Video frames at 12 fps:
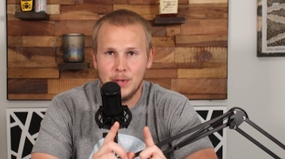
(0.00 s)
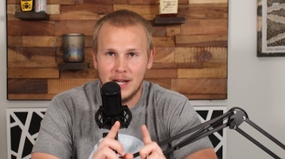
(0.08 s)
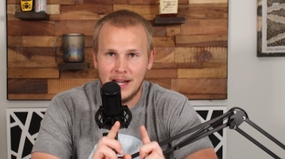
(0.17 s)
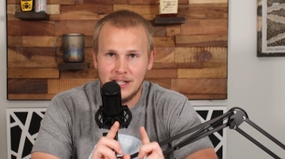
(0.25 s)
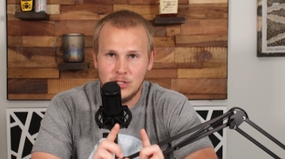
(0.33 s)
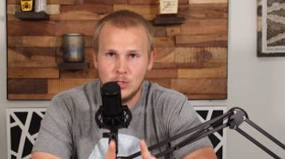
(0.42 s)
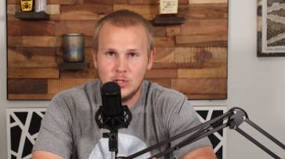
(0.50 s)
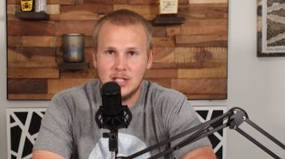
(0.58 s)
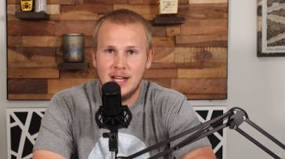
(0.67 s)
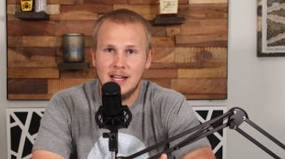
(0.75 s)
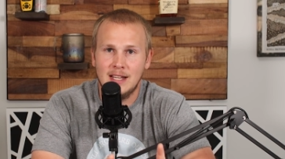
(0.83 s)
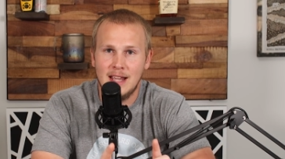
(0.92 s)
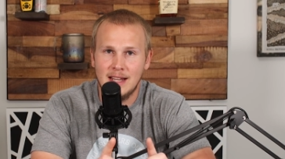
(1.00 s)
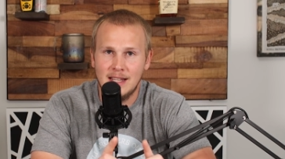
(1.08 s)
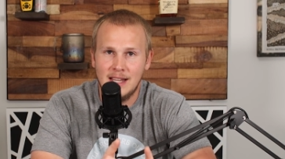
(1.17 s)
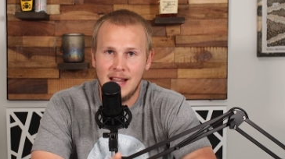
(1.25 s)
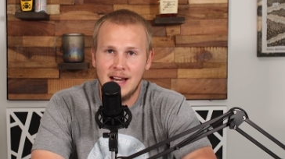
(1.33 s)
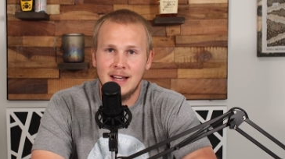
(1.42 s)
but I do take a
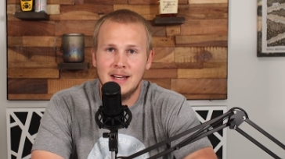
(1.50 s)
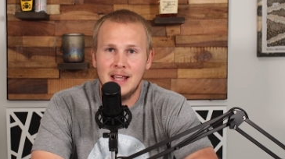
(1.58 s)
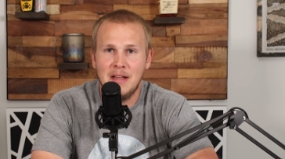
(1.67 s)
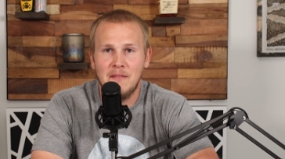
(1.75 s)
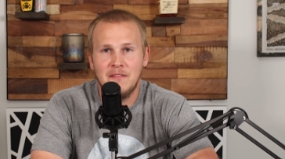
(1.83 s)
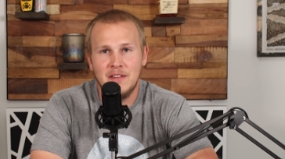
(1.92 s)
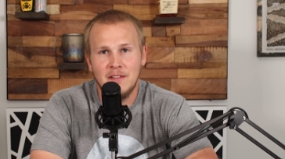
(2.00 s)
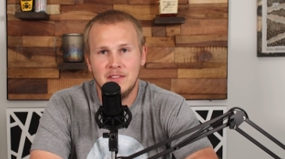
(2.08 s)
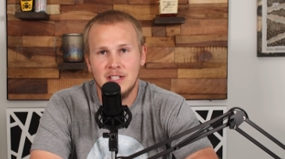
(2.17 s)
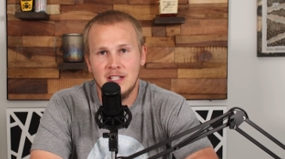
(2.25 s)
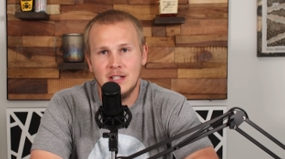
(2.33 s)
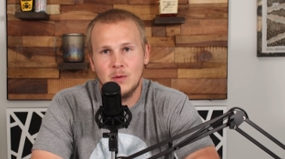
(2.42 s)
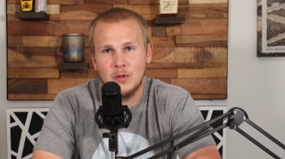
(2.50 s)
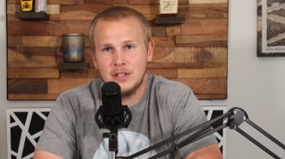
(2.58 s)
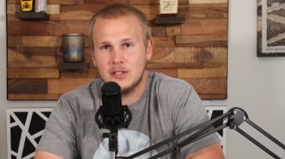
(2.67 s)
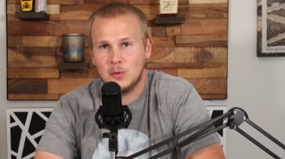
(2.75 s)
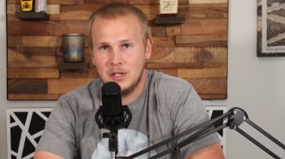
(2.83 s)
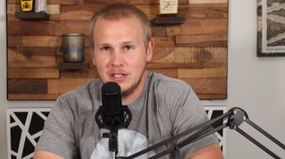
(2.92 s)
Canon M50
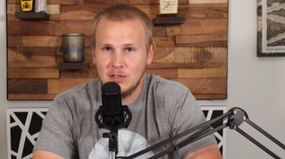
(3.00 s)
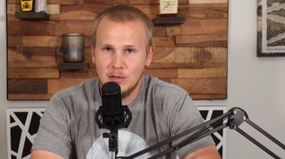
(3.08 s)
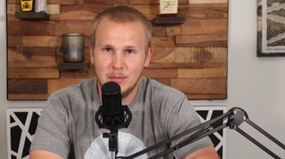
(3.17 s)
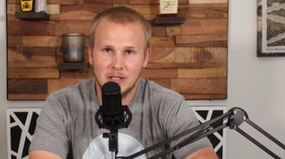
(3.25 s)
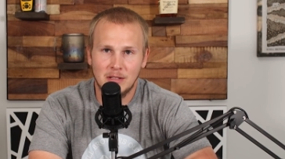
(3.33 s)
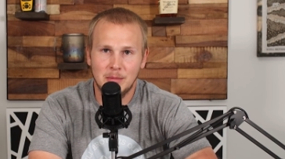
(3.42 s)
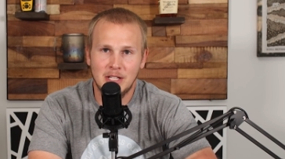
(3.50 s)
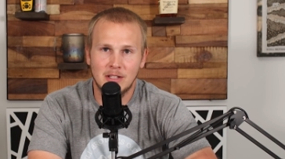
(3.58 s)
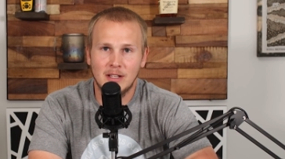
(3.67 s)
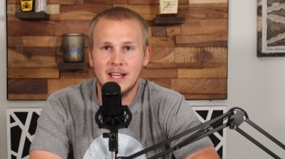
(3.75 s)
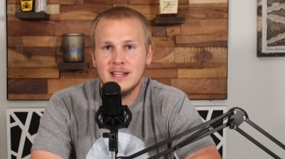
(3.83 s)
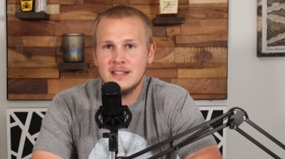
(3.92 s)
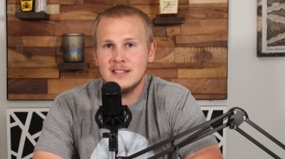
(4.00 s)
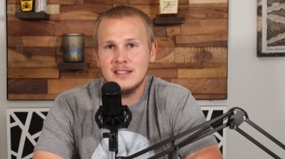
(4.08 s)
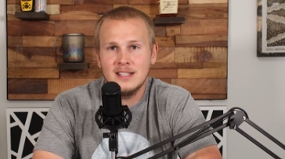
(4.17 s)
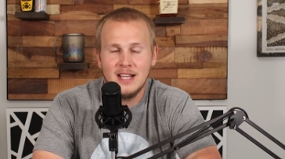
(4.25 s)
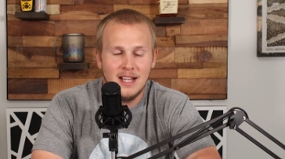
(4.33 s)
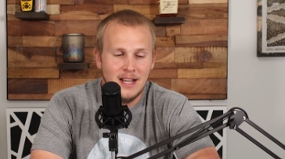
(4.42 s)
with a 22mm
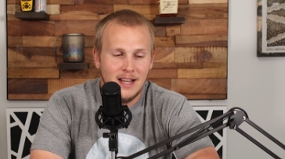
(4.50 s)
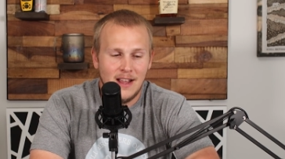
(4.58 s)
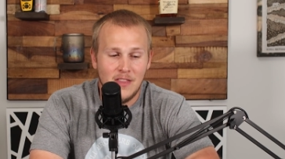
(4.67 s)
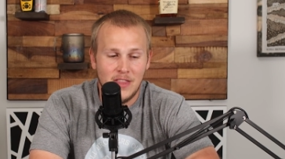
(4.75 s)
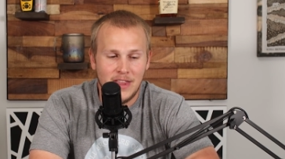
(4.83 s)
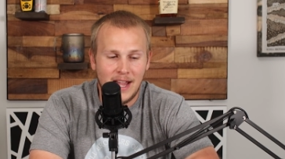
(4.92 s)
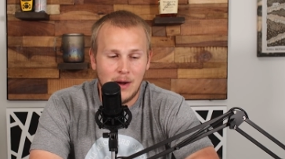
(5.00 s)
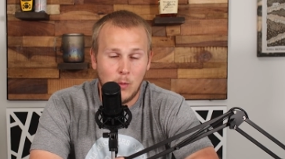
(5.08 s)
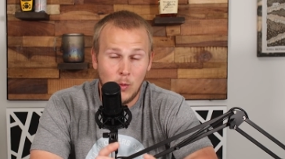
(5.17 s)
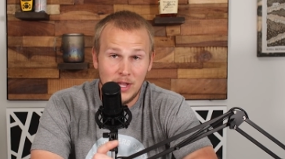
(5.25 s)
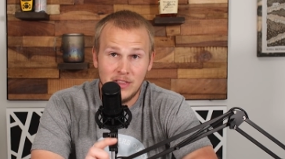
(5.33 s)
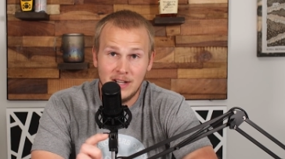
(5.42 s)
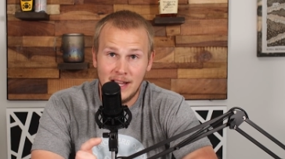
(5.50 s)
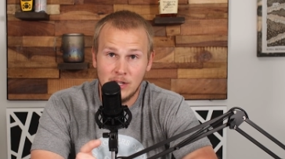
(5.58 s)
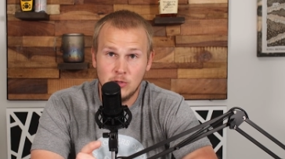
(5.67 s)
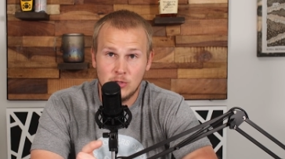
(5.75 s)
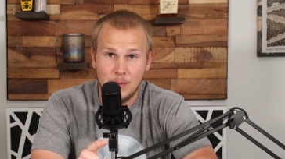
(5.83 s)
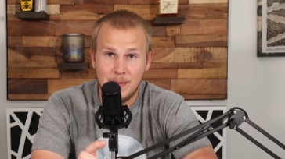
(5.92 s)
lens, and that with an
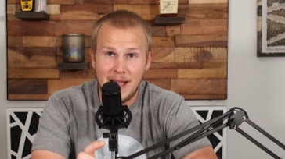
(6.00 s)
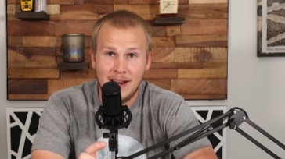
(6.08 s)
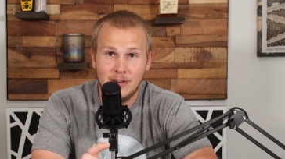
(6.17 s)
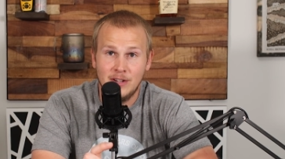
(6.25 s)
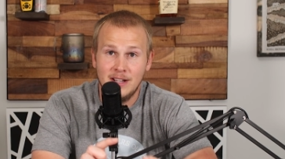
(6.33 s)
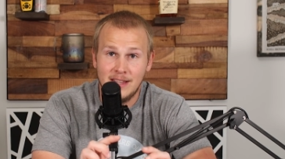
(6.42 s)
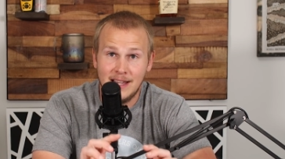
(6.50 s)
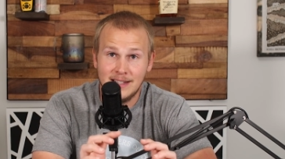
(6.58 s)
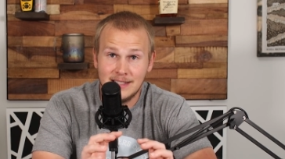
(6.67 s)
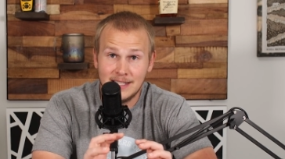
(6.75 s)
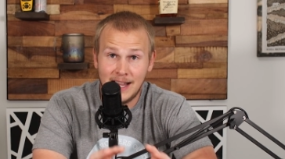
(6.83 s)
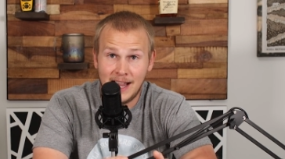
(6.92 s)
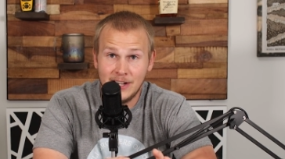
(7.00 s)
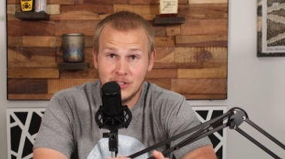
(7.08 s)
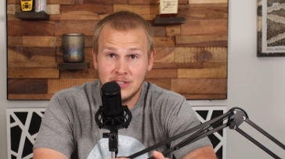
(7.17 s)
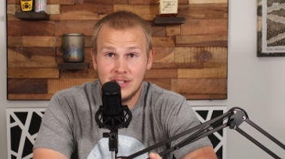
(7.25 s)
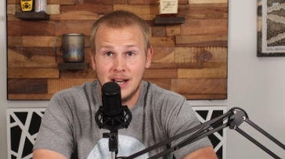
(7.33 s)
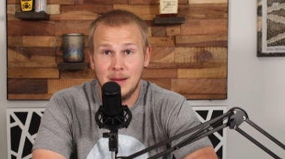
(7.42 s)
extra battery, that
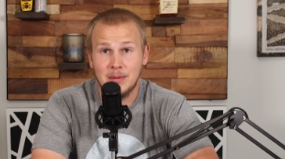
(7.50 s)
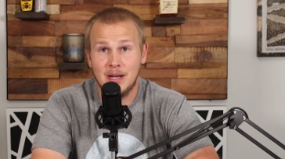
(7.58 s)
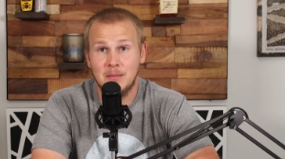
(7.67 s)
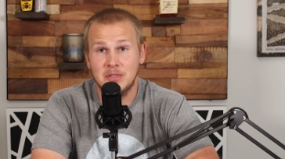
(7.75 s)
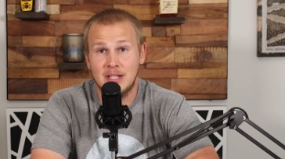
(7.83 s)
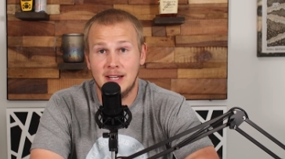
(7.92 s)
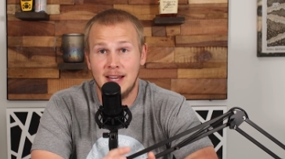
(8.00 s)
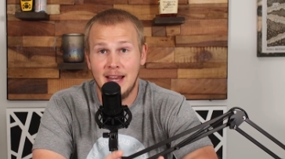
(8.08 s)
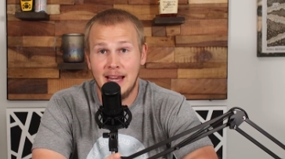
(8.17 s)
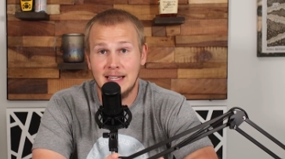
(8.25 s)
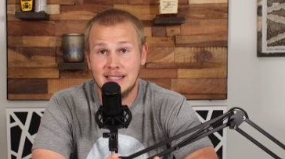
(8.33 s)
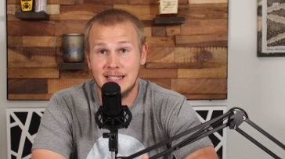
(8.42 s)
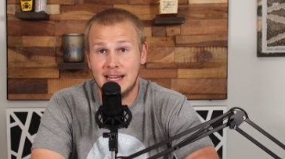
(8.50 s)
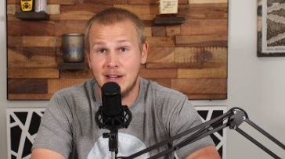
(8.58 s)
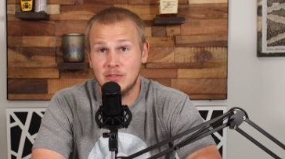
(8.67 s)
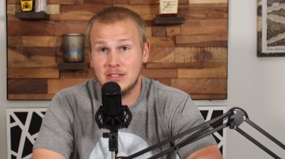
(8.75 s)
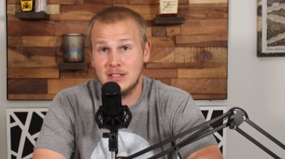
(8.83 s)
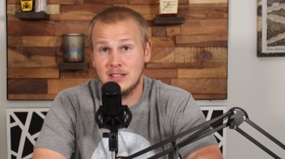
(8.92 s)
entire setup comes in at 18
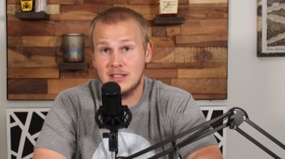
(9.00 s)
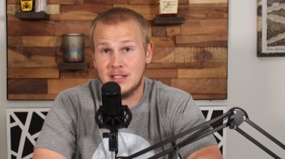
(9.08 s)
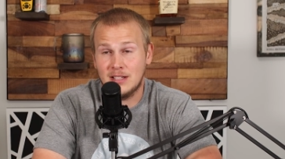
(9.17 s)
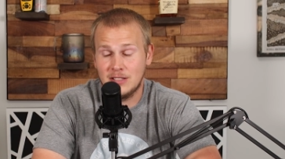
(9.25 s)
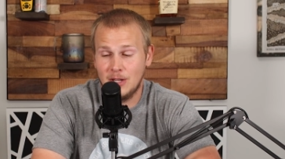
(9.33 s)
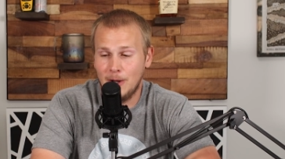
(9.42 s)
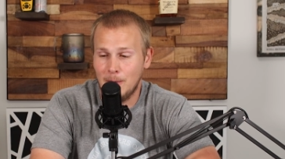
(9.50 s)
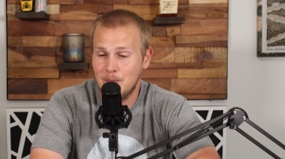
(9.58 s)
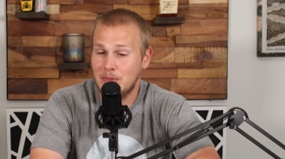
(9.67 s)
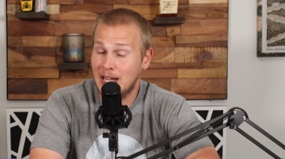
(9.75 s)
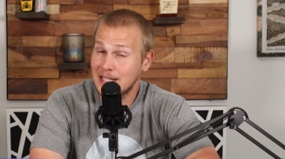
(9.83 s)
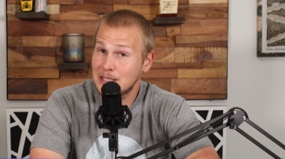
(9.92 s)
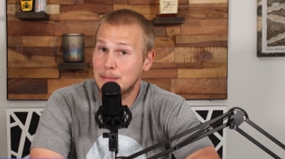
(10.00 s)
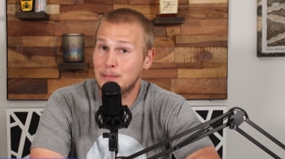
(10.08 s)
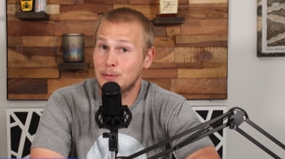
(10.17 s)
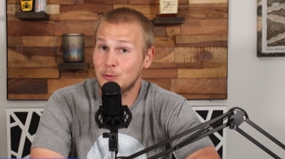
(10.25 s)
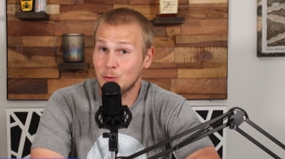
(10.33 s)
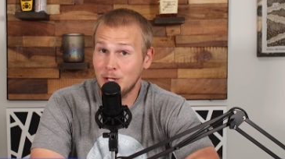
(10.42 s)
ounces. So that's
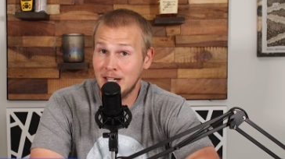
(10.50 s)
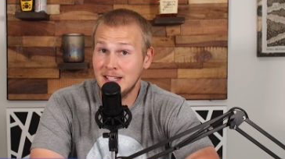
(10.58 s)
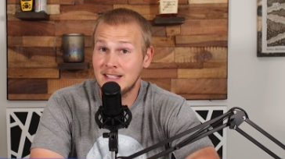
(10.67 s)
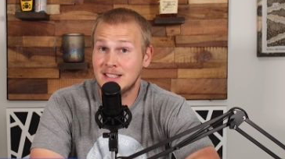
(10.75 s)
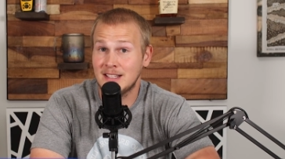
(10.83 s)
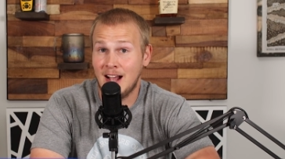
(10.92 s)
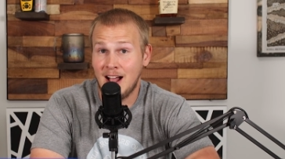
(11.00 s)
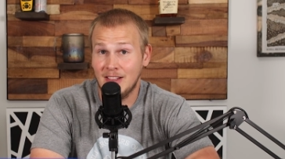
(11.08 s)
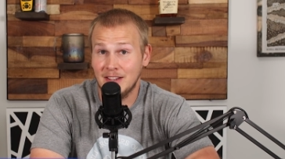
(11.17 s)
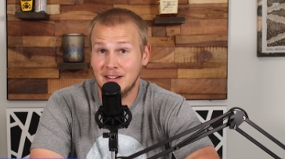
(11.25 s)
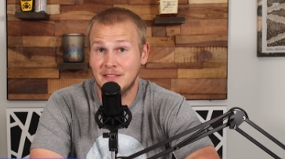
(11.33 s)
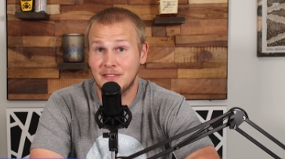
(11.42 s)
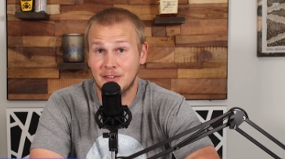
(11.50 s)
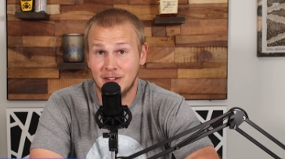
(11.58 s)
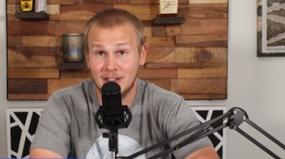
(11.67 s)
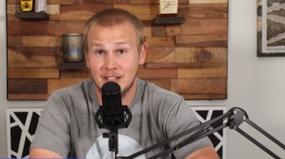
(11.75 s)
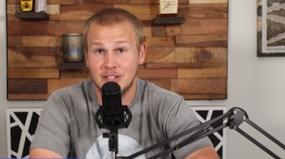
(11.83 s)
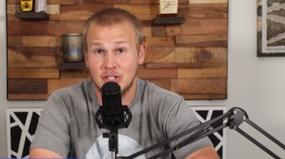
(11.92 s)
pretty solid
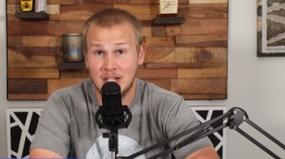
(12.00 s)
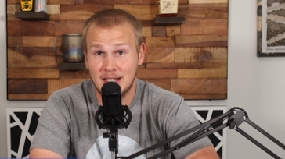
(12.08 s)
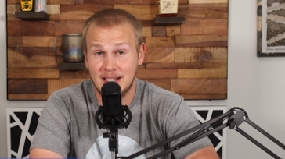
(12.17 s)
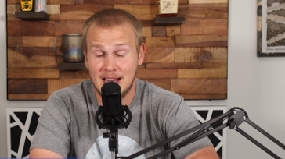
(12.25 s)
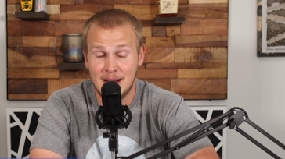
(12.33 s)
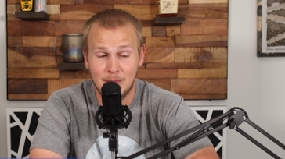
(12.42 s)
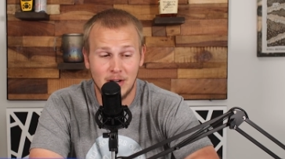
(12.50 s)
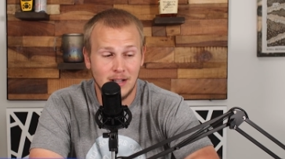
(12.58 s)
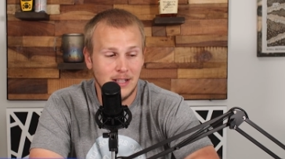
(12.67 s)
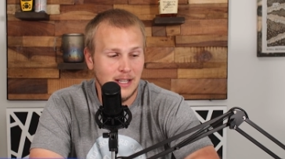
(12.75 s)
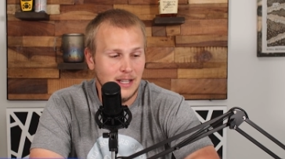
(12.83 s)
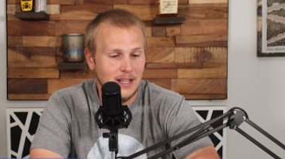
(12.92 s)
for a legit camera.